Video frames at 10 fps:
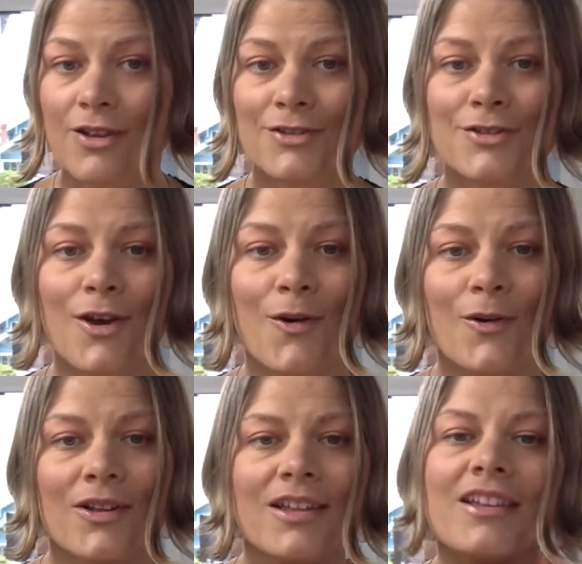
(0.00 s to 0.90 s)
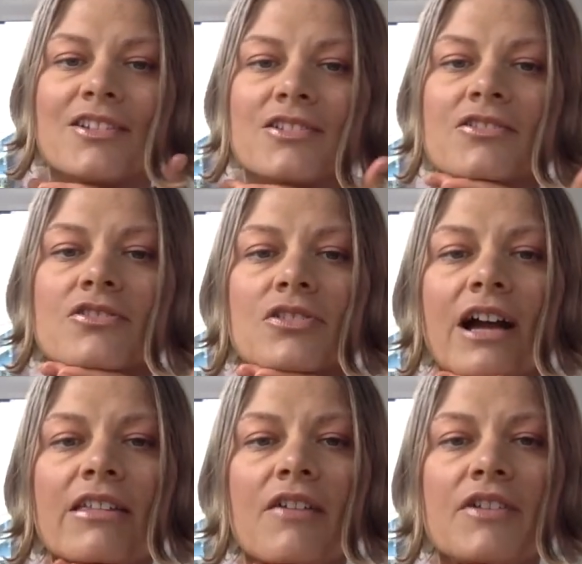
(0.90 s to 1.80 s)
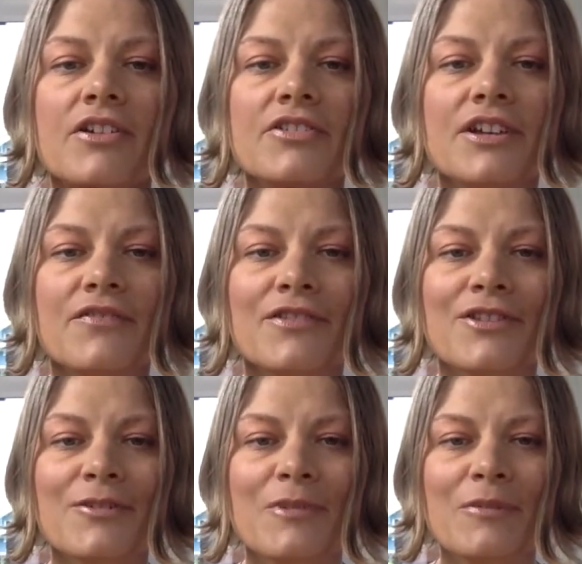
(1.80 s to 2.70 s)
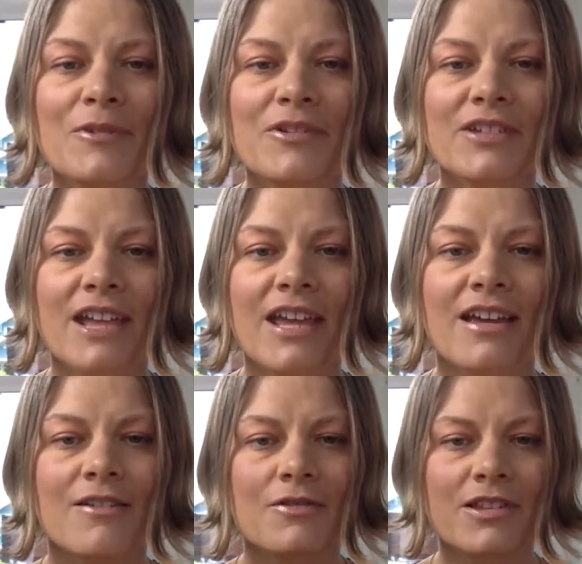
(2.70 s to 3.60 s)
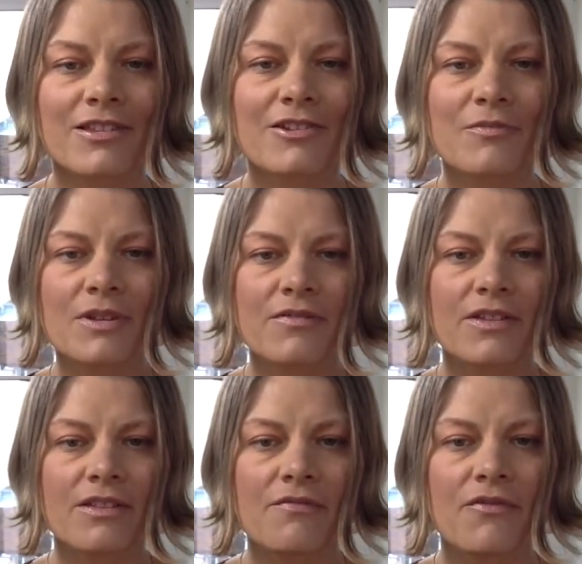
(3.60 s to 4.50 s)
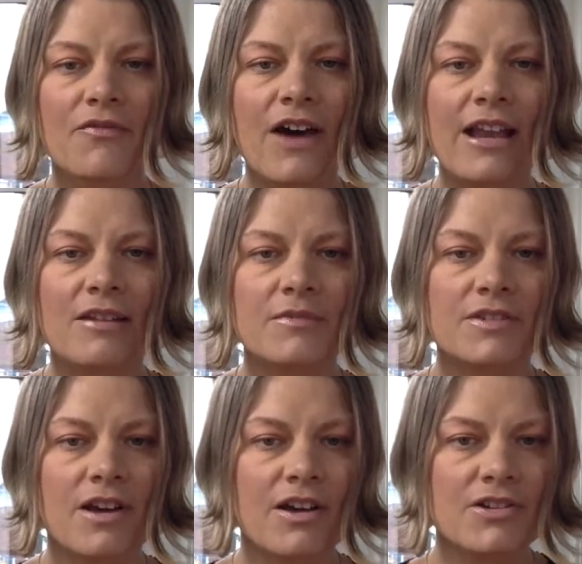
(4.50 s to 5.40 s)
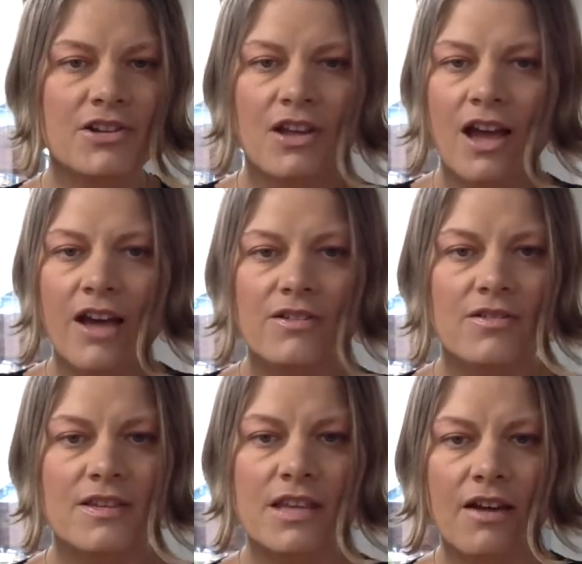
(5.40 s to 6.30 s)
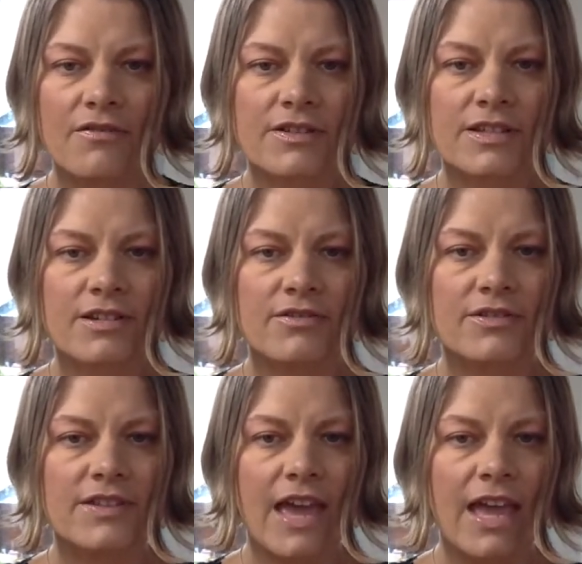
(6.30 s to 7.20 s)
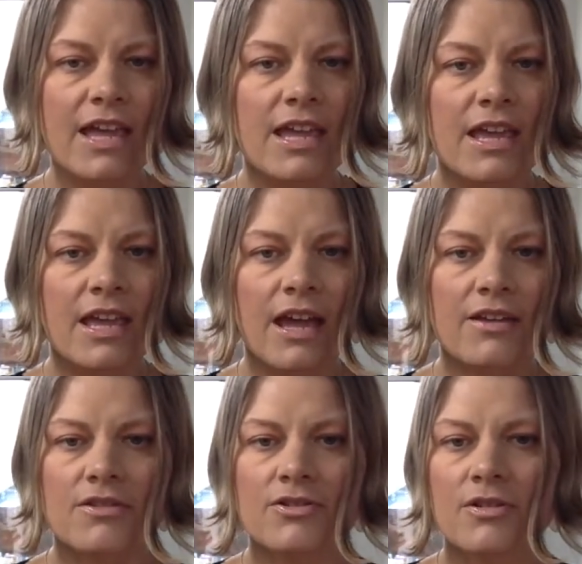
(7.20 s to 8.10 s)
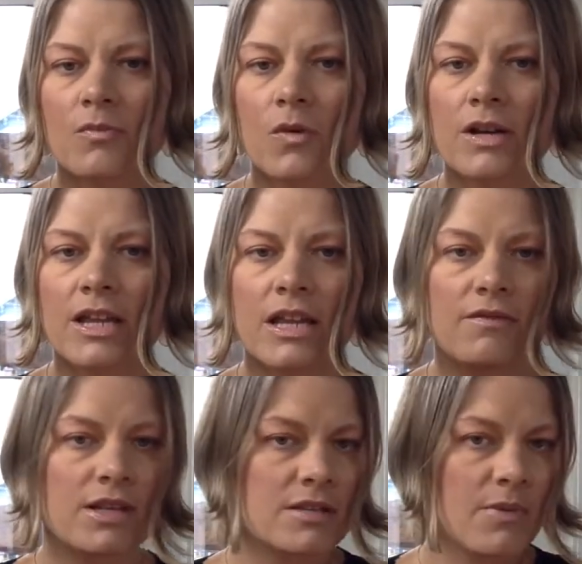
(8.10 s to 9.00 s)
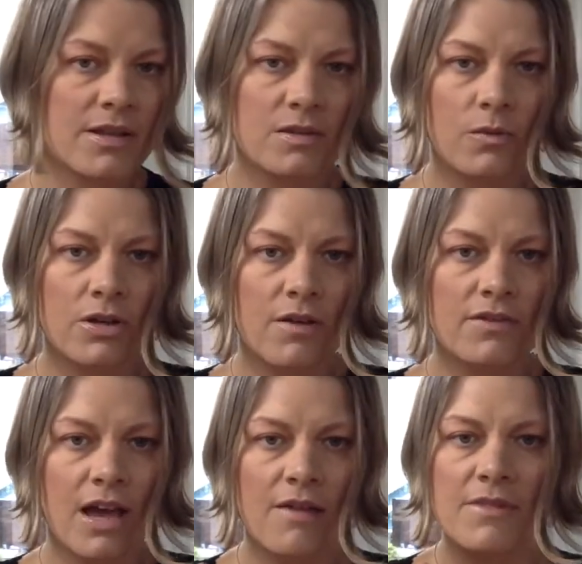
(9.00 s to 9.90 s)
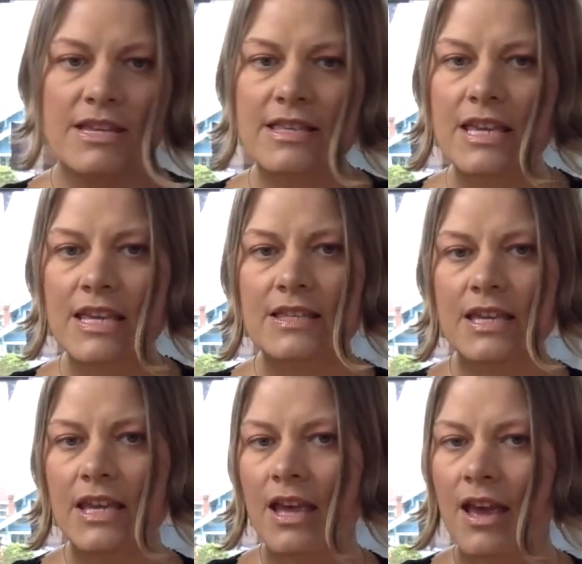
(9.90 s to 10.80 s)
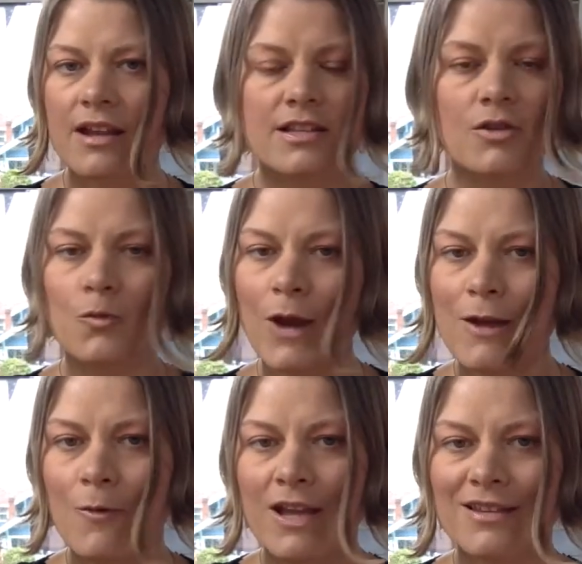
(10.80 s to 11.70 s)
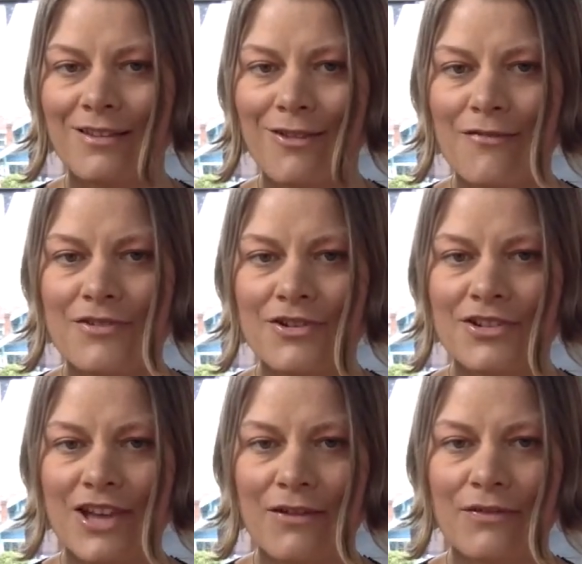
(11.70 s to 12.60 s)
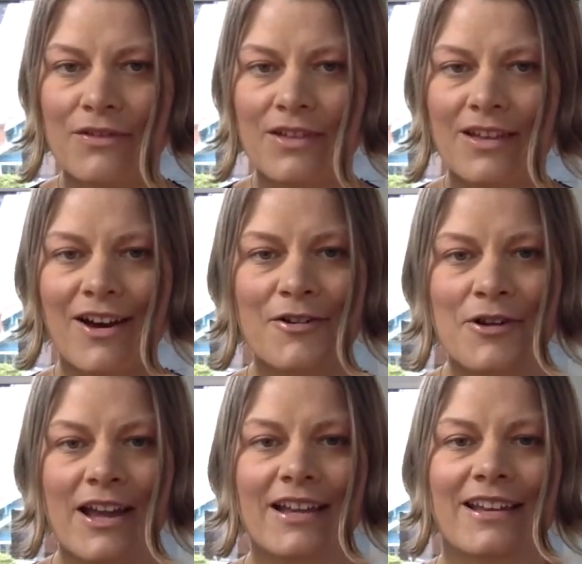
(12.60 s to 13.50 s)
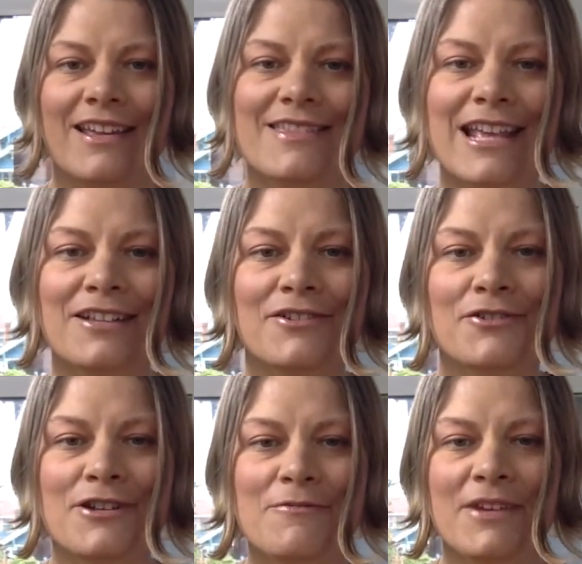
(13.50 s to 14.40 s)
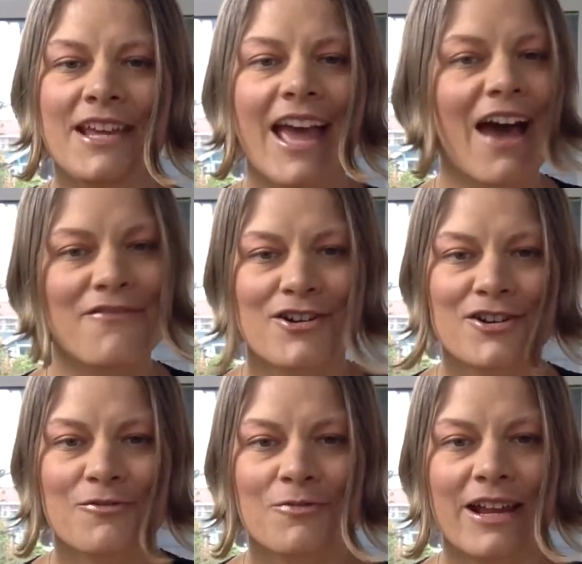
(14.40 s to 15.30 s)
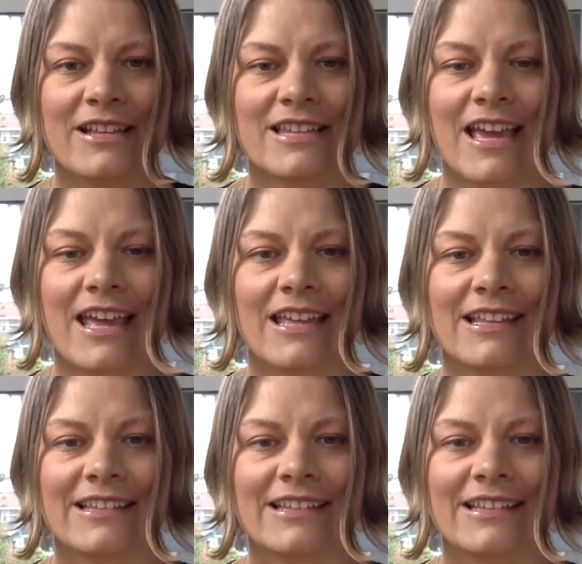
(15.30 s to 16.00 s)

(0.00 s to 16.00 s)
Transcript: So try loving yourself a little bit more today with a little bit of a lymphatic massage. I do this every single day. I either do it morning, evening, depends on when you have time. It's easy and it's a great way to love yourself. All right, thanks for joining me. Have a great day.